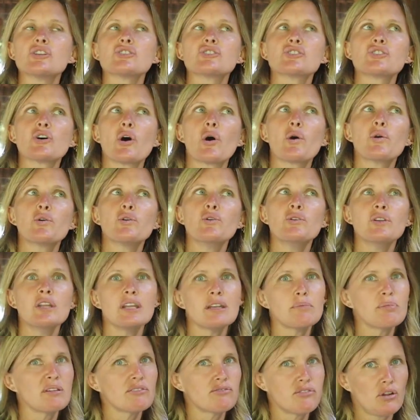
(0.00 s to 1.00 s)
So you
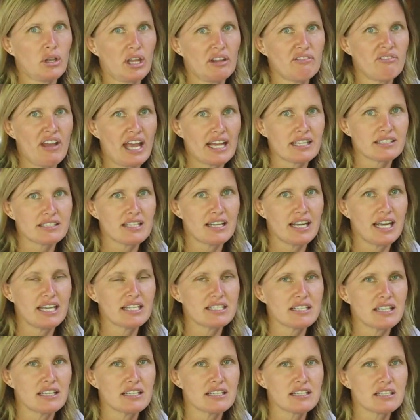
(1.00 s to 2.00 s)
need to be fully
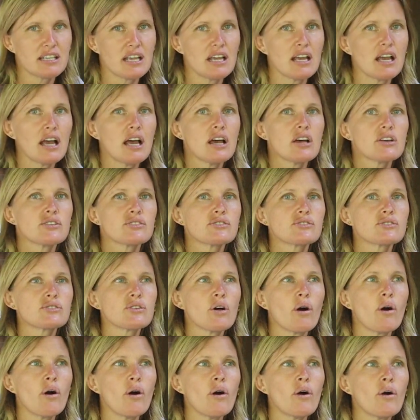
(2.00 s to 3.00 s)
vaccinated.
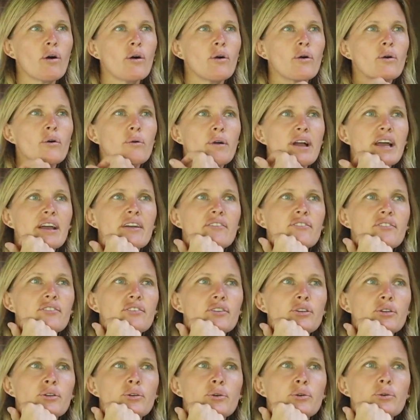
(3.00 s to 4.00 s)
So if
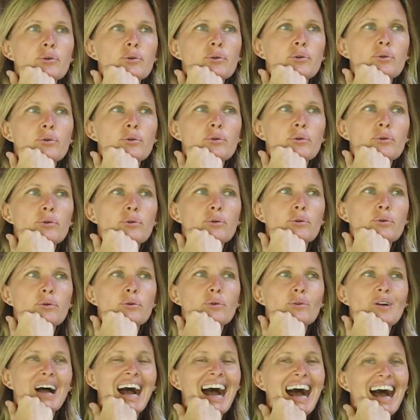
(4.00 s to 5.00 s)

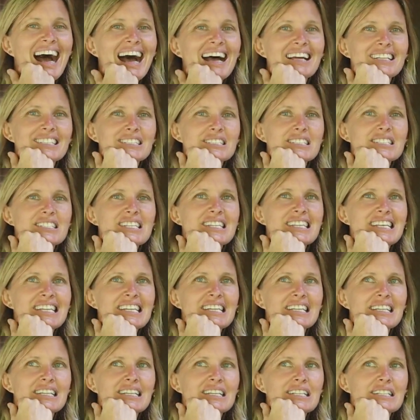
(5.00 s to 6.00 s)
you aren't,
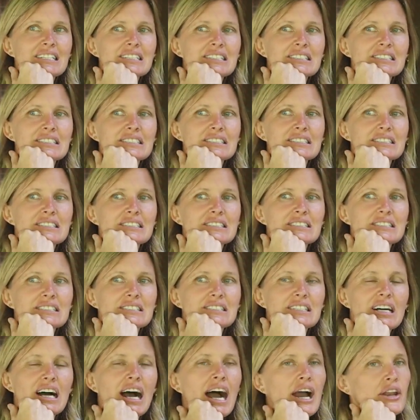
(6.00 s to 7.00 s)
then
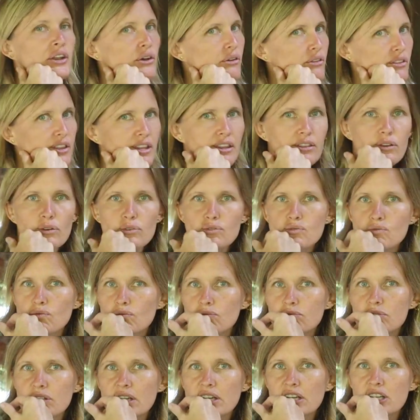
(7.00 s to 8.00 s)
I don't think those
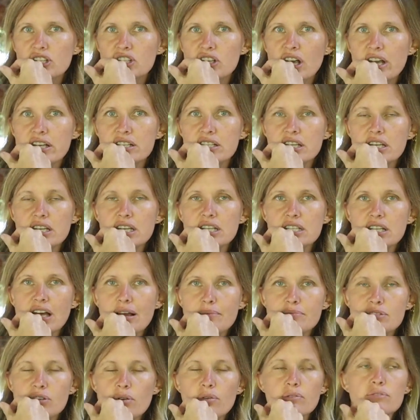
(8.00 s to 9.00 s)
rules are going to change
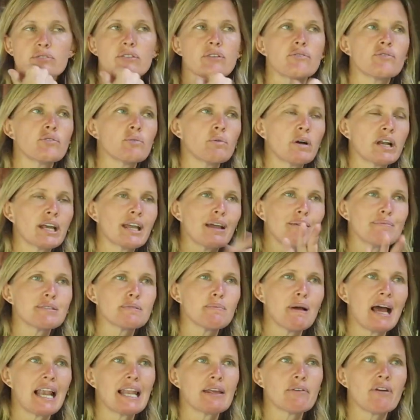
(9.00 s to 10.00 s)
anytime soon. So if you want to come
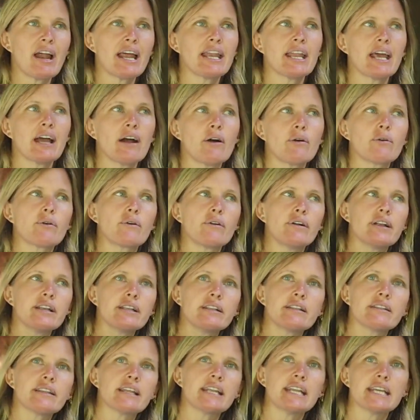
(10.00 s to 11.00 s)
to Bali right now or
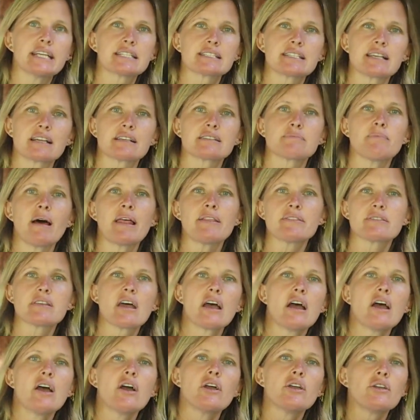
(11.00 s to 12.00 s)
in the next 6 months,
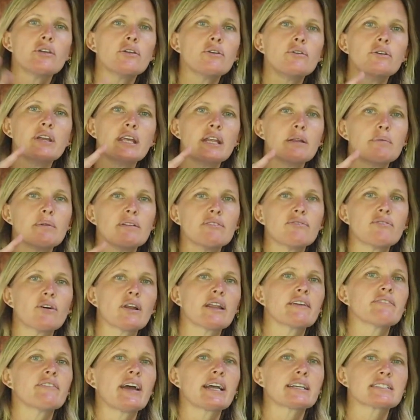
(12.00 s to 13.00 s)
you need to be
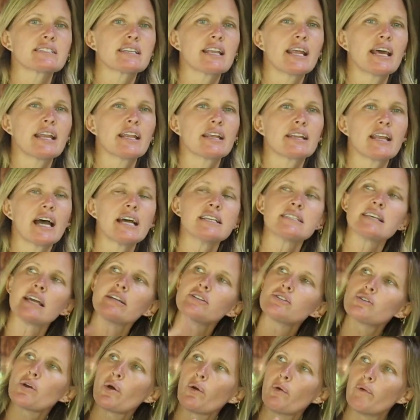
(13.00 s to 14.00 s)
fully vaccinated. I
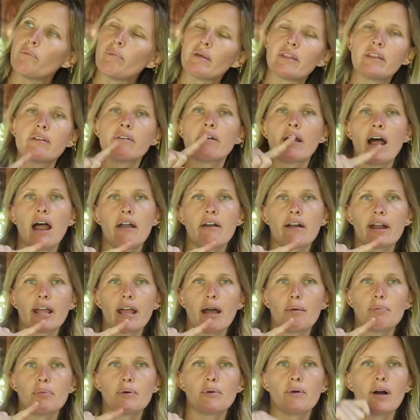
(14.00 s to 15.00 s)
say 2, but there are a
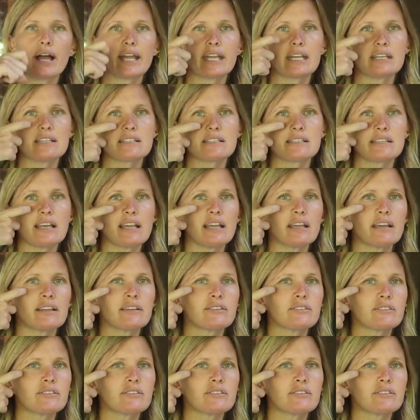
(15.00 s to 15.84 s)
couple, I guess, that